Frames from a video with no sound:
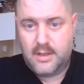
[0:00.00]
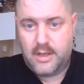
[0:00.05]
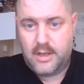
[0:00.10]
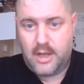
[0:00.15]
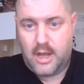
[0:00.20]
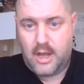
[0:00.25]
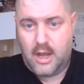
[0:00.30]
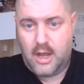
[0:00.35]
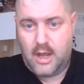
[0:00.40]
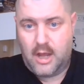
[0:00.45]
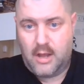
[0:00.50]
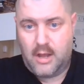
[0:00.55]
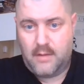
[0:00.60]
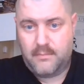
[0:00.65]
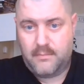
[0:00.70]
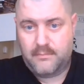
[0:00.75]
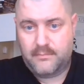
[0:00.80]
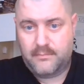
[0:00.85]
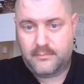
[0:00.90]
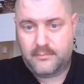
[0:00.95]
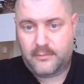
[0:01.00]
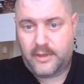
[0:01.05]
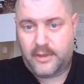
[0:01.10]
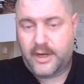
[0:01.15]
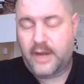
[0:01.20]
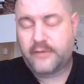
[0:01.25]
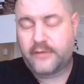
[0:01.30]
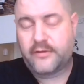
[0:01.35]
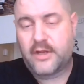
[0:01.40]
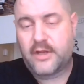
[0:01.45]

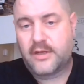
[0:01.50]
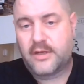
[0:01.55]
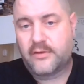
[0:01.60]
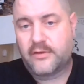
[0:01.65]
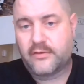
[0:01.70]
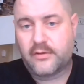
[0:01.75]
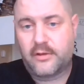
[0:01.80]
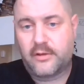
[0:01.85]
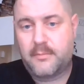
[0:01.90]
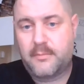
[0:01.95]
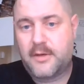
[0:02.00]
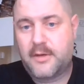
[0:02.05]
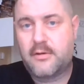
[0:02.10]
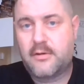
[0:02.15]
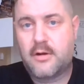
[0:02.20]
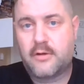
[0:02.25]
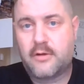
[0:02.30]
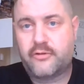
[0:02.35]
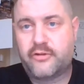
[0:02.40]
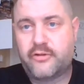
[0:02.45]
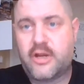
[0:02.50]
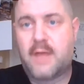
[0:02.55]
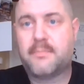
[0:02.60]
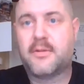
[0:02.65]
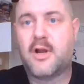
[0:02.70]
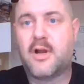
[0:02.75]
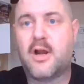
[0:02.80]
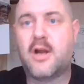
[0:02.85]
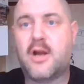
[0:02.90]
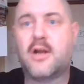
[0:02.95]
Like I said, these are a limited run shop
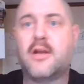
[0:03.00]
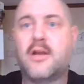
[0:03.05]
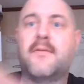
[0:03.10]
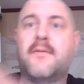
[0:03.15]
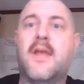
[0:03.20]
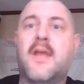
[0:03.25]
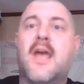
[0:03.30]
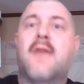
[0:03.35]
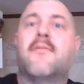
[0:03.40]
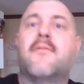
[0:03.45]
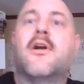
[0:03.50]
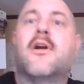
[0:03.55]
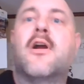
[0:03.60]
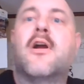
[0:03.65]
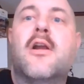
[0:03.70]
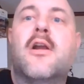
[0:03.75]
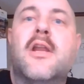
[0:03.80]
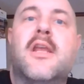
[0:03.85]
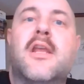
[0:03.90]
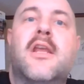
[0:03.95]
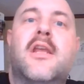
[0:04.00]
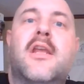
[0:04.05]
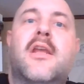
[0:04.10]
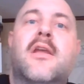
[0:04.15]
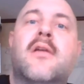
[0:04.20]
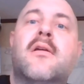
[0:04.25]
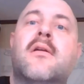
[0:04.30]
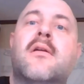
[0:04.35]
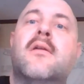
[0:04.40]
card. If you haven't already